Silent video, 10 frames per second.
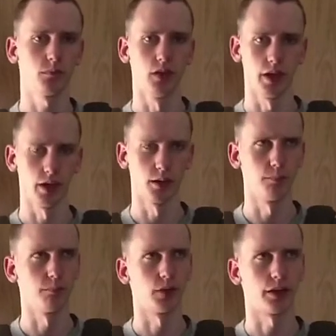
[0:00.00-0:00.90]

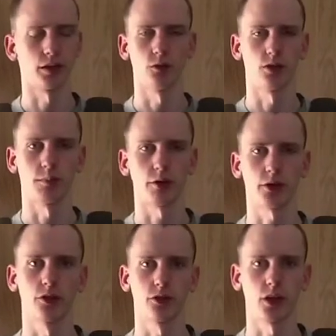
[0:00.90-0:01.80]
I think it was an
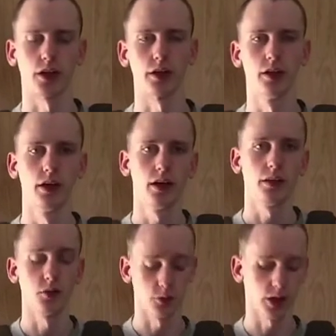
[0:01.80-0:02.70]
American site.
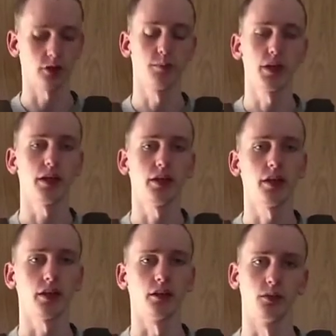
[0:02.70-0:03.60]
This was actually made in
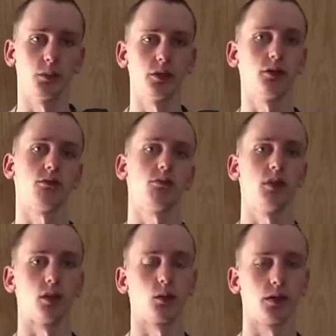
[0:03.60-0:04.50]
England, which is, you
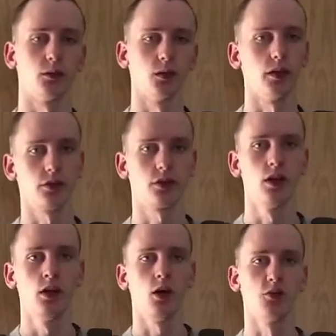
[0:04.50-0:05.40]
know, quite cool. It's
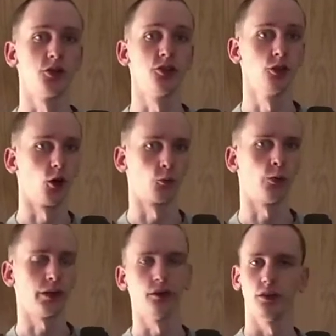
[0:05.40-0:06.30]
obviously not a
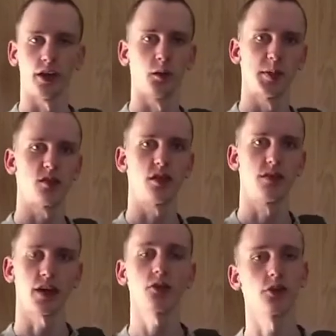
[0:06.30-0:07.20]
real LBT
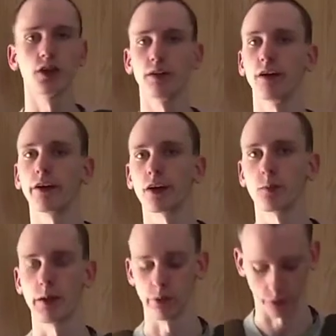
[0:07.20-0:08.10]
vest because they're very
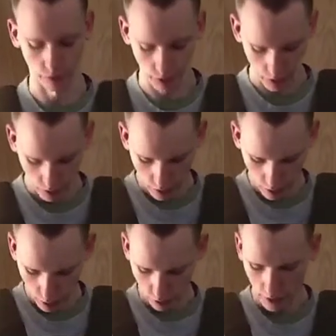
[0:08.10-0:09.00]
expensive.
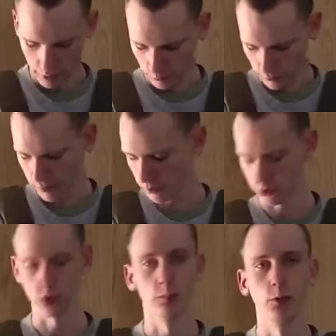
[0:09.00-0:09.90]
So anyway, that's
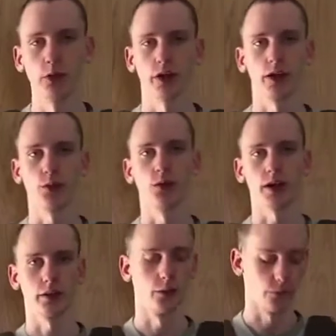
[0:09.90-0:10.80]
just a point I thought
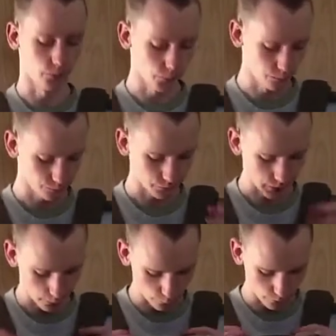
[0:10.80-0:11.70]
I'd go through.
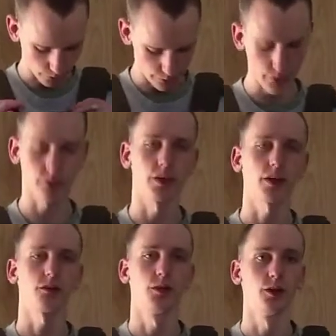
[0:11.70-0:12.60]
Now, this
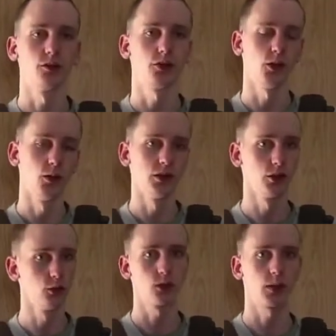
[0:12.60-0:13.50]
vest, for those of you who are
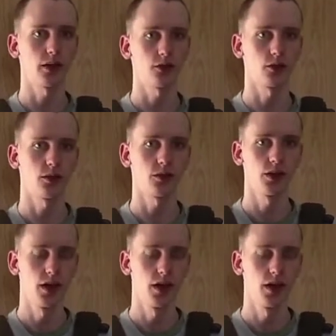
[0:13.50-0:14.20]
new to airsoft,